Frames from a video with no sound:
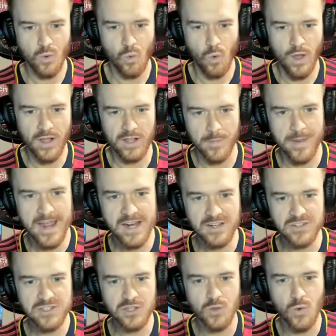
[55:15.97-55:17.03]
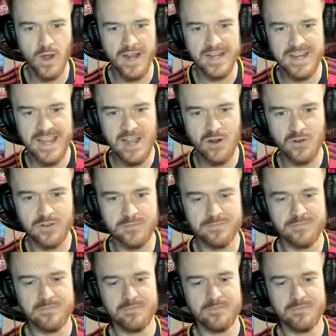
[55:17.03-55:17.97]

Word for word: Welcome back to the wind down.